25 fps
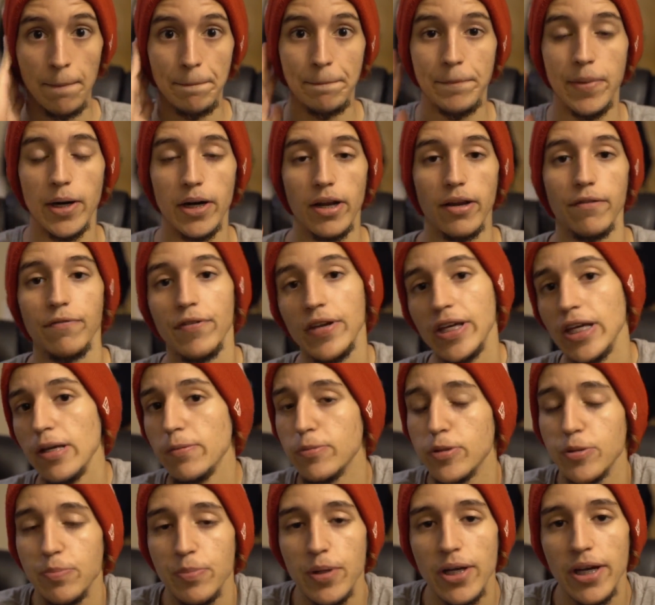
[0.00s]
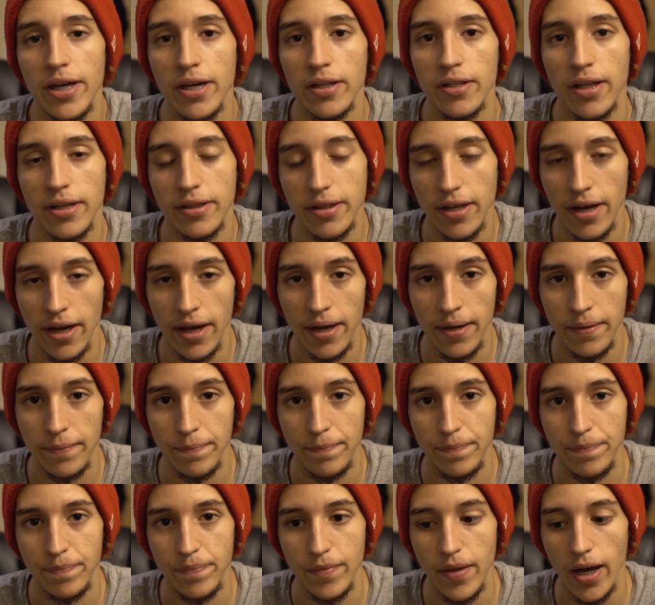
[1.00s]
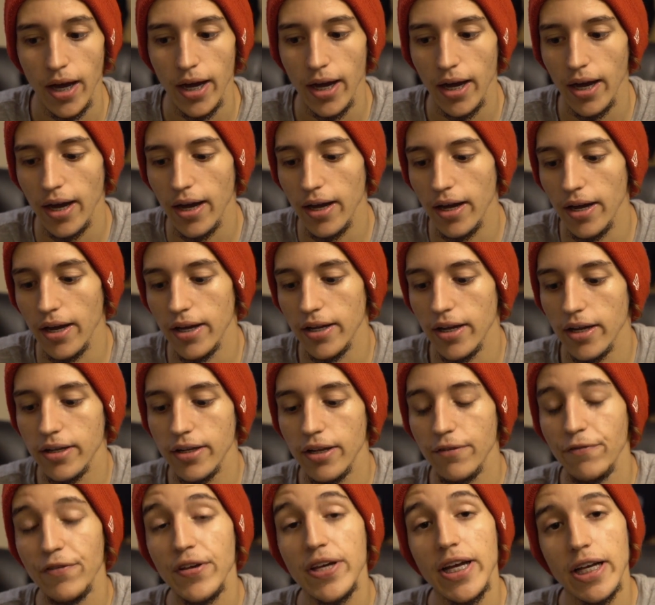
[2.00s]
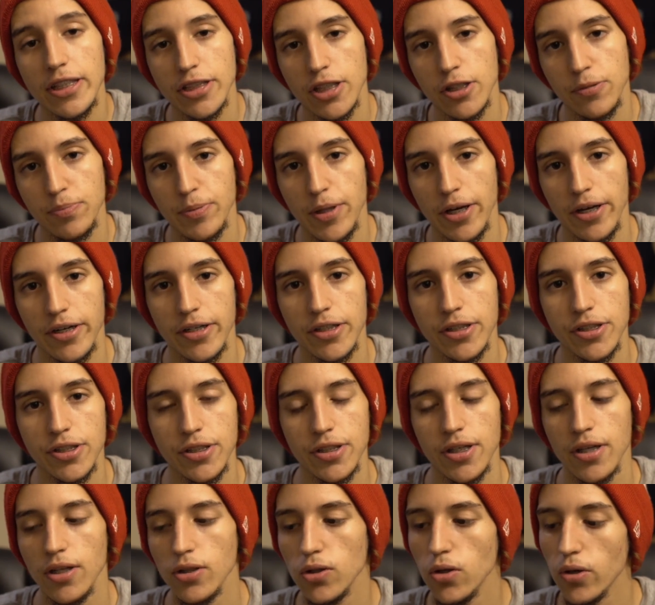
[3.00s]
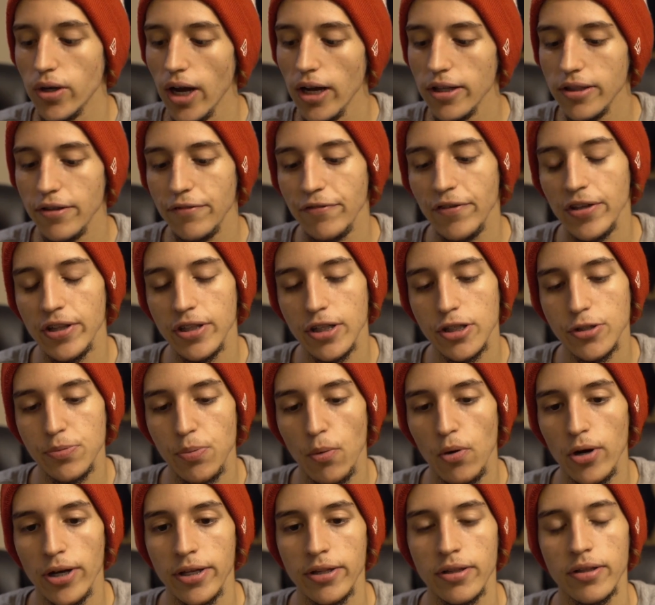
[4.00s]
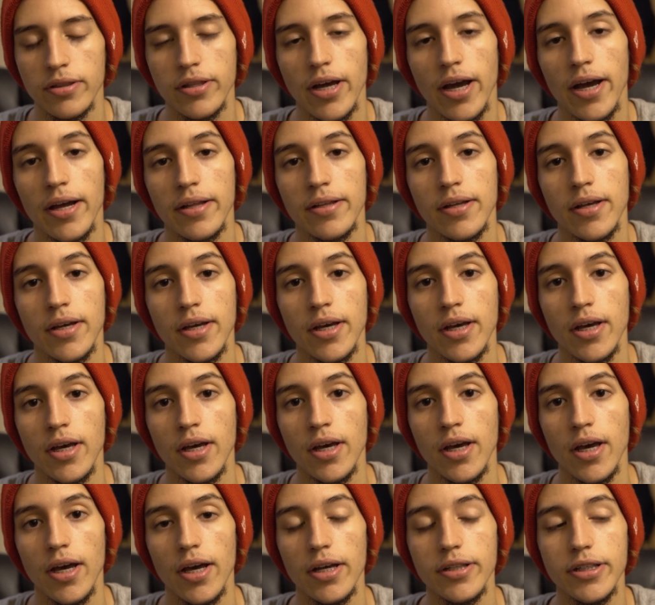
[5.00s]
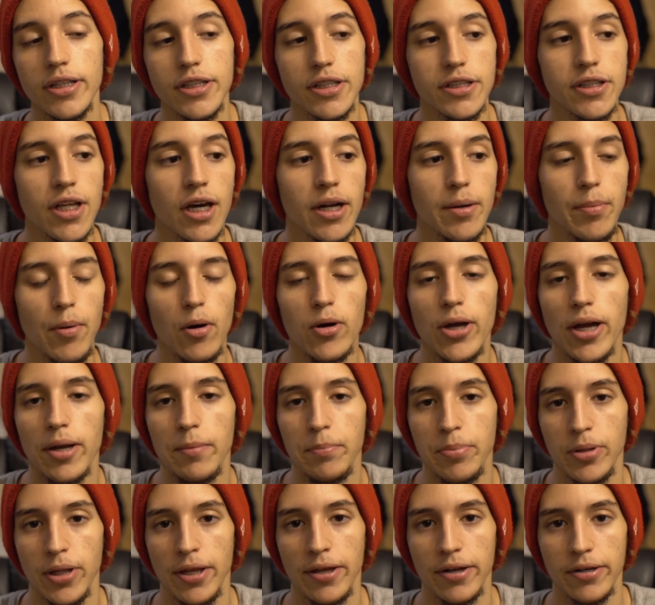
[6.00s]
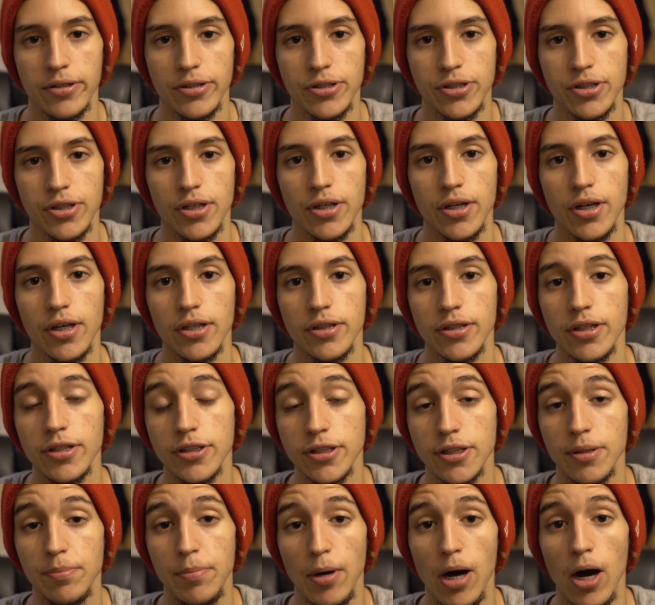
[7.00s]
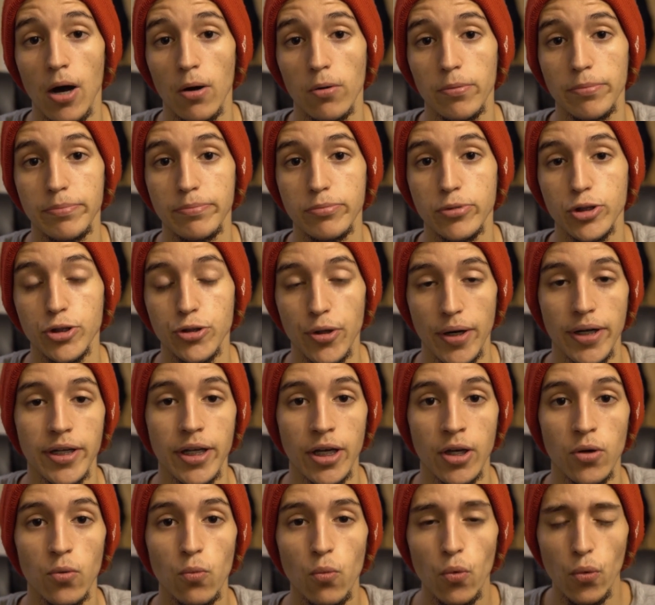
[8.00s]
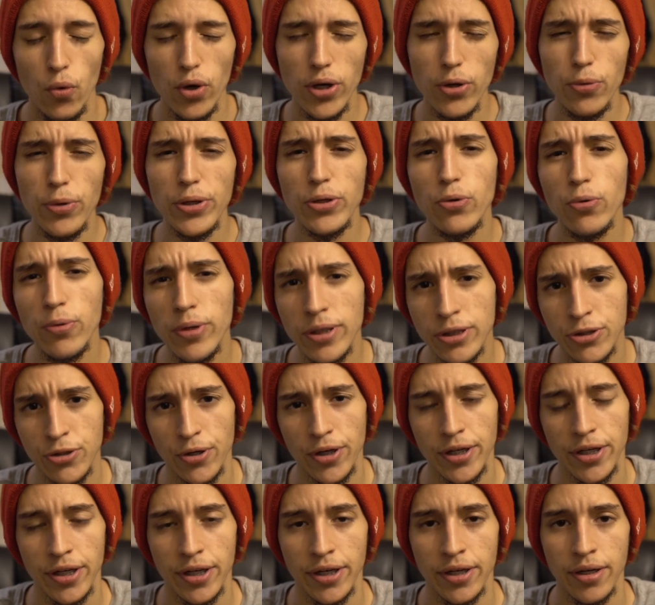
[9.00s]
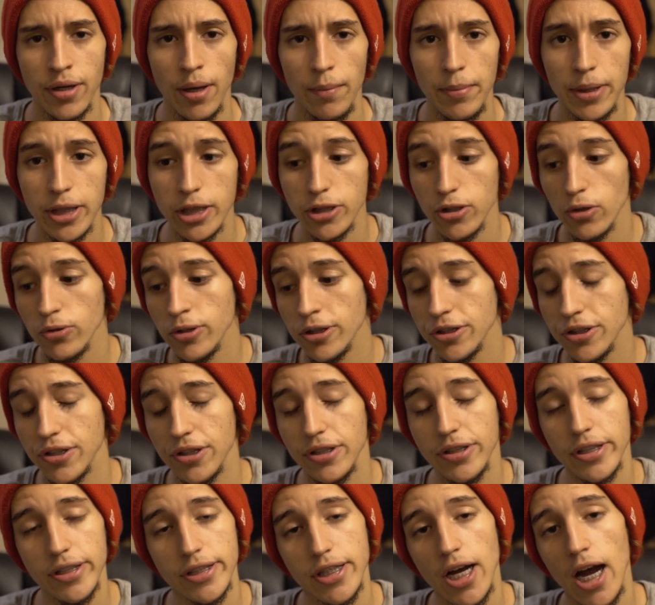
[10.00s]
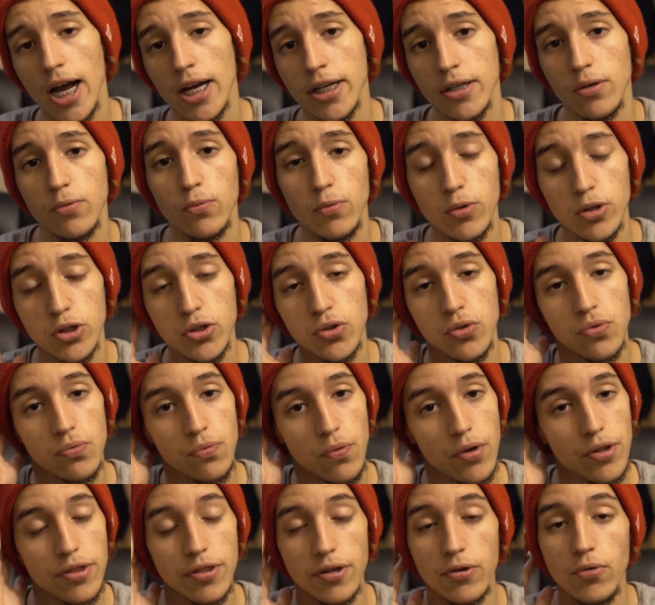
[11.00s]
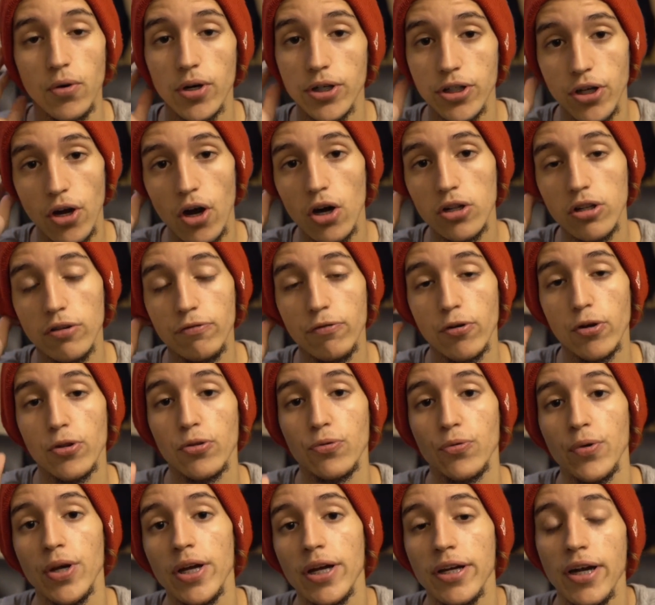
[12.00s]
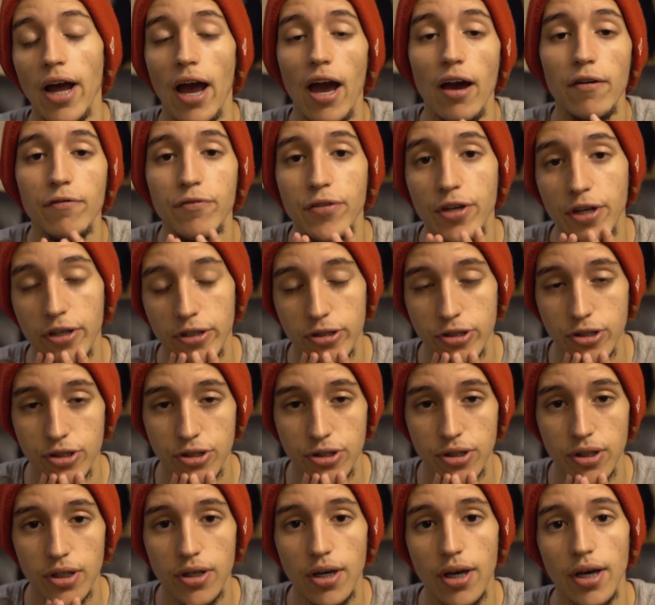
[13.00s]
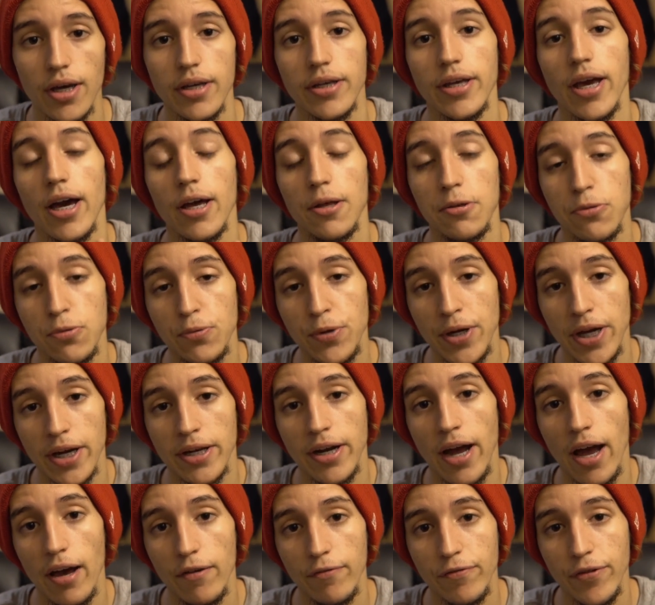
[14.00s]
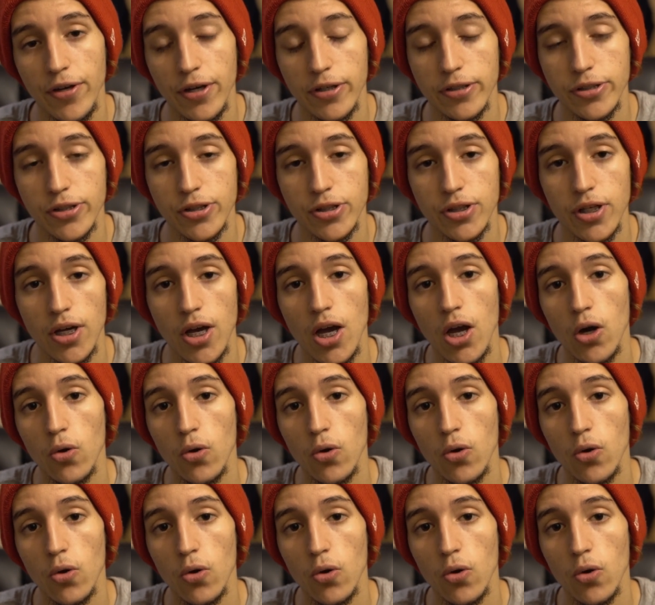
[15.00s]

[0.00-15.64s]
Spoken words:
But if he keeps playing like that, and if he gets his players, look, I defend this point that this is not about getting players. This is about training. What are we doing in training? Because honestly, this guy was with Guardiola for 3.5 years. Yeah, 3.5 years.